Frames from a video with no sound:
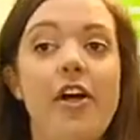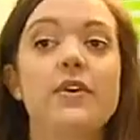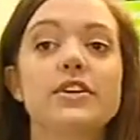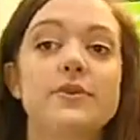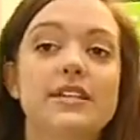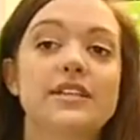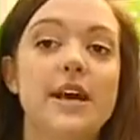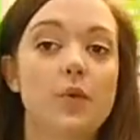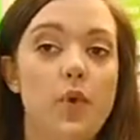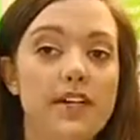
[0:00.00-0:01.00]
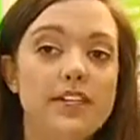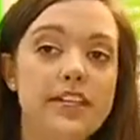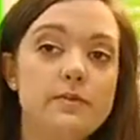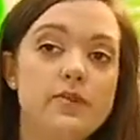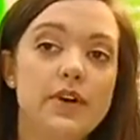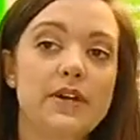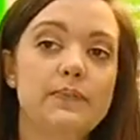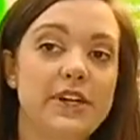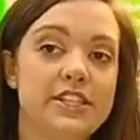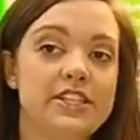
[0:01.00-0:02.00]
which means that one Cube 20
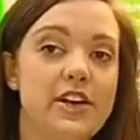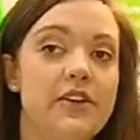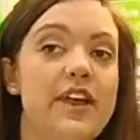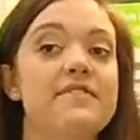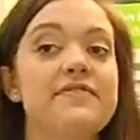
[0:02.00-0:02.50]
bus node and